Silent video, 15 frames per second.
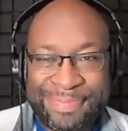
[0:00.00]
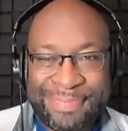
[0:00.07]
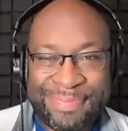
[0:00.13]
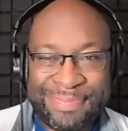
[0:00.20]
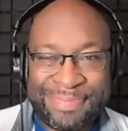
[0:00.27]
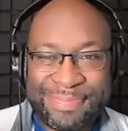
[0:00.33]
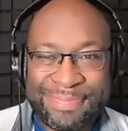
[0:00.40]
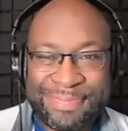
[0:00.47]

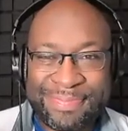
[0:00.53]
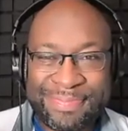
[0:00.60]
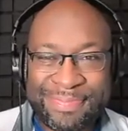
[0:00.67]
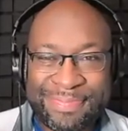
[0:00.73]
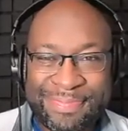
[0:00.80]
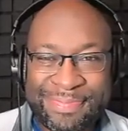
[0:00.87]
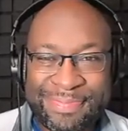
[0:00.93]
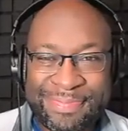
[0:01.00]

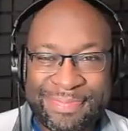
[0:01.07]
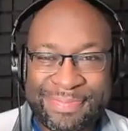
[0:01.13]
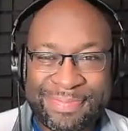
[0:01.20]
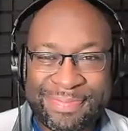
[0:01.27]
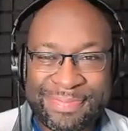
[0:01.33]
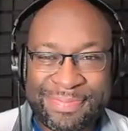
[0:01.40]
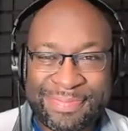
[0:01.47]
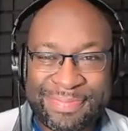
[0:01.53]

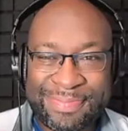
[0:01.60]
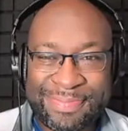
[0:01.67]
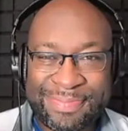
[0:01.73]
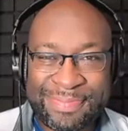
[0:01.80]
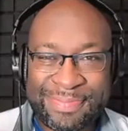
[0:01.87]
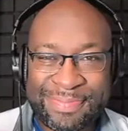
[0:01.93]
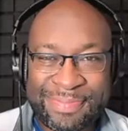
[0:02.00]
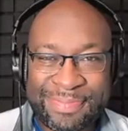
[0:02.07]

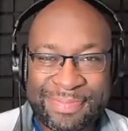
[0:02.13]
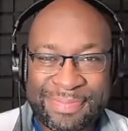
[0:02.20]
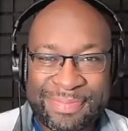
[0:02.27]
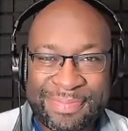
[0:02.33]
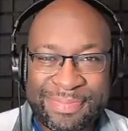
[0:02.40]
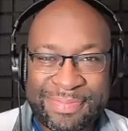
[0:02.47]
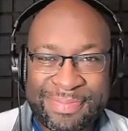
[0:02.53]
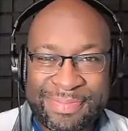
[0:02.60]

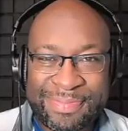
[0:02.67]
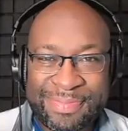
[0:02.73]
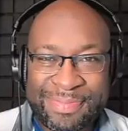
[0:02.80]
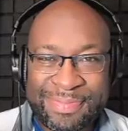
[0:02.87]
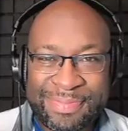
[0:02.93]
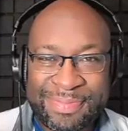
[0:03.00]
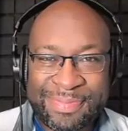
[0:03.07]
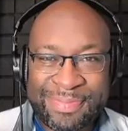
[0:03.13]

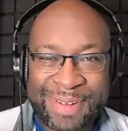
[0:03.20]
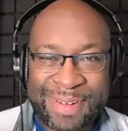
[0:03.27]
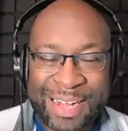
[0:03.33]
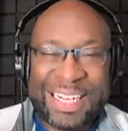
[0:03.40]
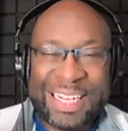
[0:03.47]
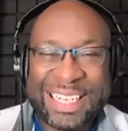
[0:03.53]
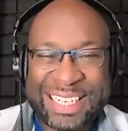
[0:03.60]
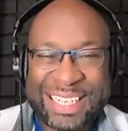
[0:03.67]

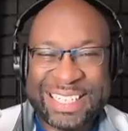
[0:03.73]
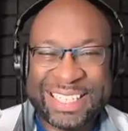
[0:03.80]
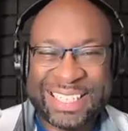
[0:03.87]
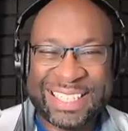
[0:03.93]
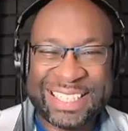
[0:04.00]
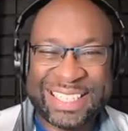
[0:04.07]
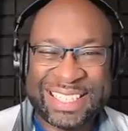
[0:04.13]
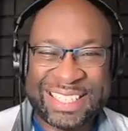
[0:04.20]

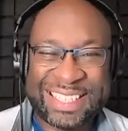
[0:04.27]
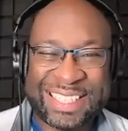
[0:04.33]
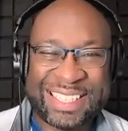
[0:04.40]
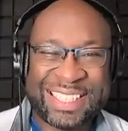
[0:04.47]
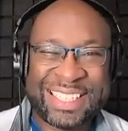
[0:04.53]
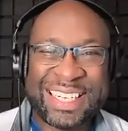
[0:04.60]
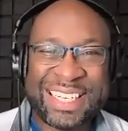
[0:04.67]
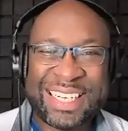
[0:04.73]

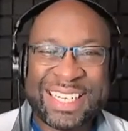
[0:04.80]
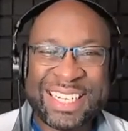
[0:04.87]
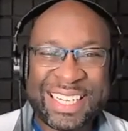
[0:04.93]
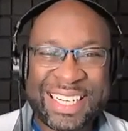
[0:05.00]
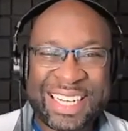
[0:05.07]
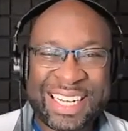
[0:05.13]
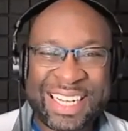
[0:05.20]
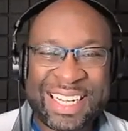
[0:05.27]

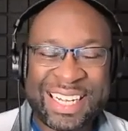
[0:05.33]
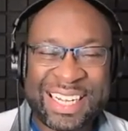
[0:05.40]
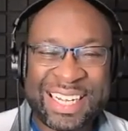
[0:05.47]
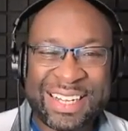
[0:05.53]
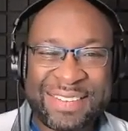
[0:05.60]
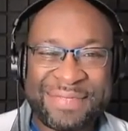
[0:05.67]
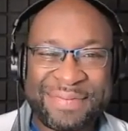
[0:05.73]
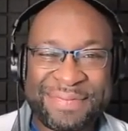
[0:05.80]

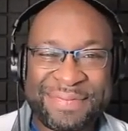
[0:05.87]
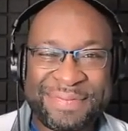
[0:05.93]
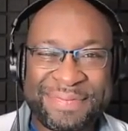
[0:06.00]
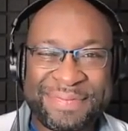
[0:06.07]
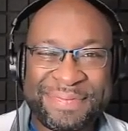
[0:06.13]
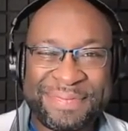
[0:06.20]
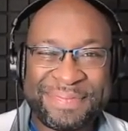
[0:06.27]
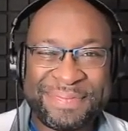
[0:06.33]

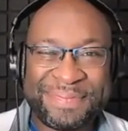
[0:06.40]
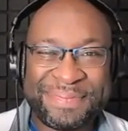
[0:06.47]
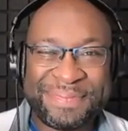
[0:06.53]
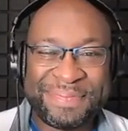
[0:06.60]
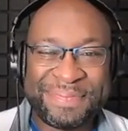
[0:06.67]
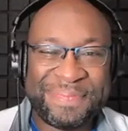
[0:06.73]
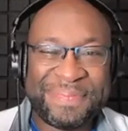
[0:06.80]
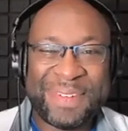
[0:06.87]

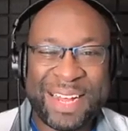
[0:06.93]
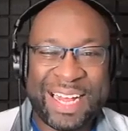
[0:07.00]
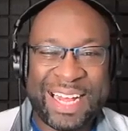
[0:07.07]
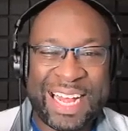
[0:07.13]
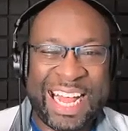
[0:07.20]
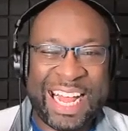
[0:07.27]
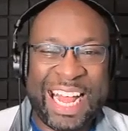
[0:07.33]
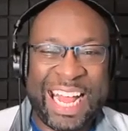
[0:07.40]

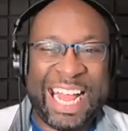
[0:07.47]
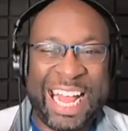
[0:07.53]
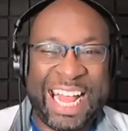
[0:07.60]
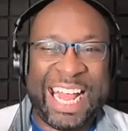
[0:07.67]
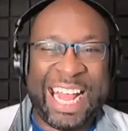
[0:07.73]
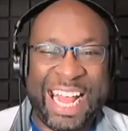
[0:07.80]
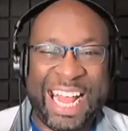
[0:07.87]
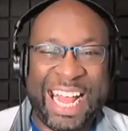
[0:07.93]
[no speech]